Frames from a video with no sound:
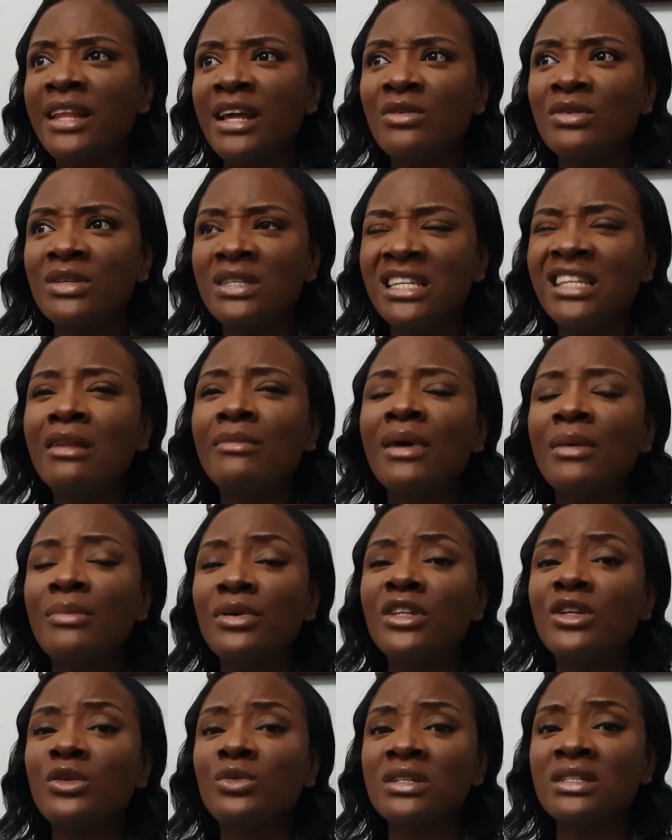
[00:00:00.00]
I could see that my
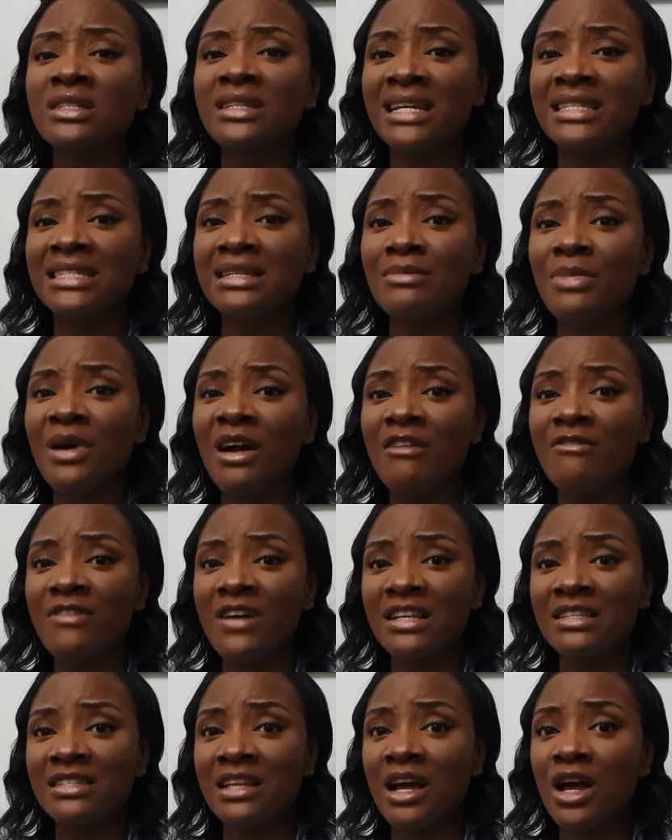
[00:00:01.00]
body was getting back
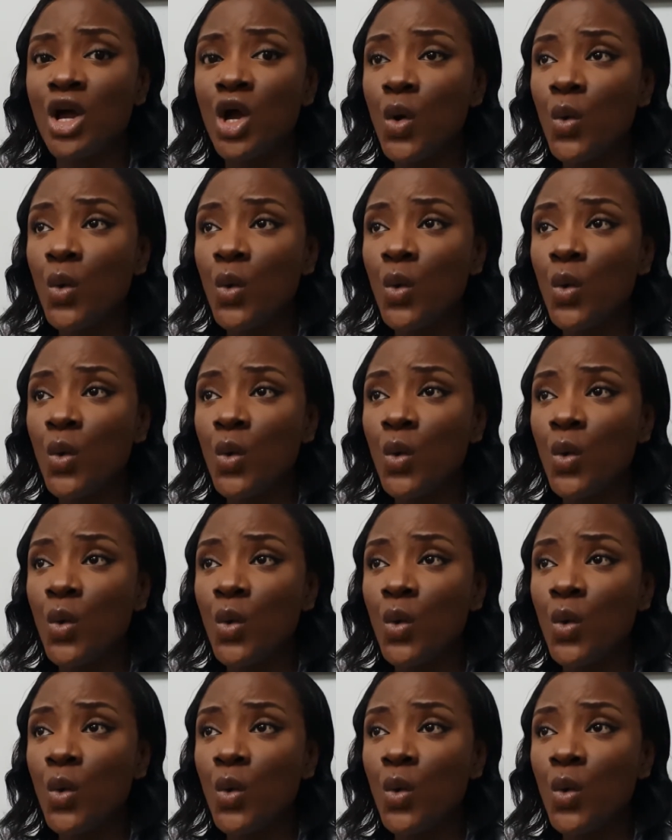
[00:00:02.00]
faster.